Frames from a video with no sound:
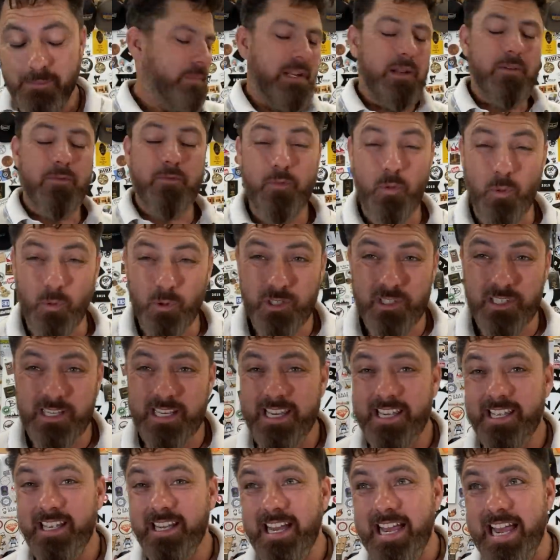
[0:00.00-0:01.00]
But
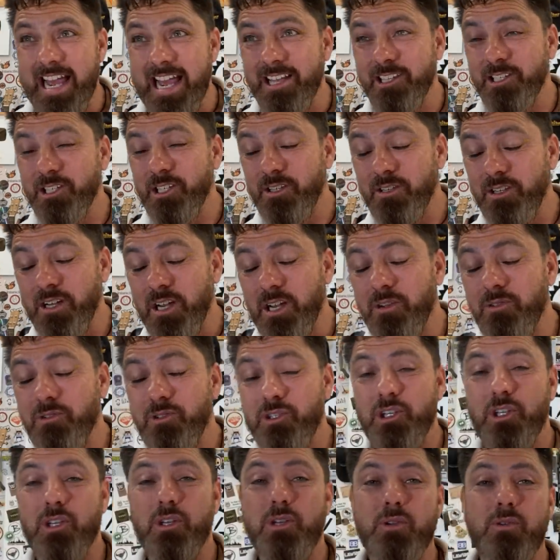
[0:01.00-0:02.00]
unfortunately, as you know,
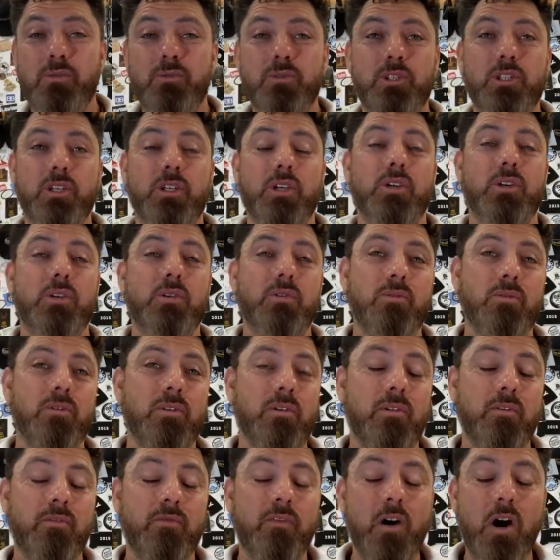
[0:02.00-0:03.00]
due to
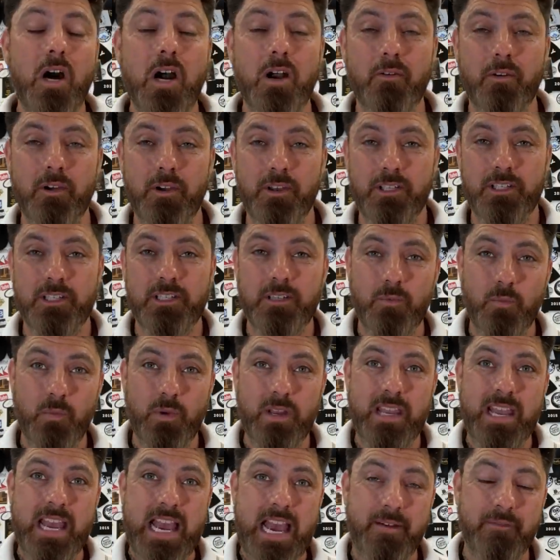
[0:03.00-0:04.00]
the virus,
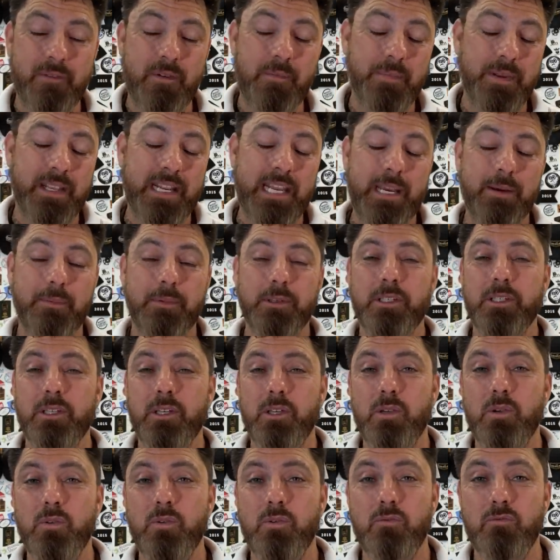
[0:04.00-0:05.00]
we haven't been able
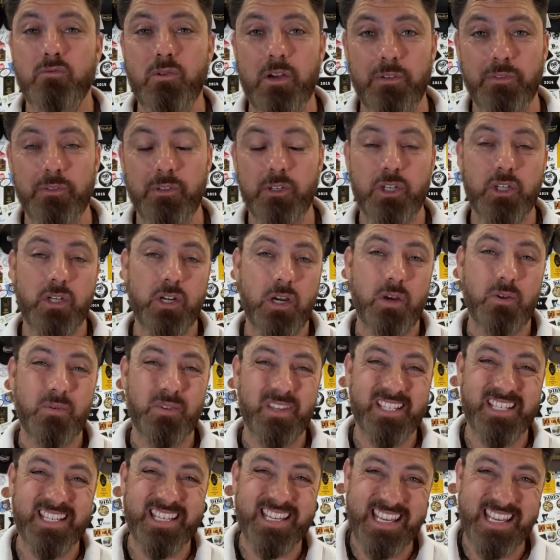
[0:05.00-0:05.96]
to run the show this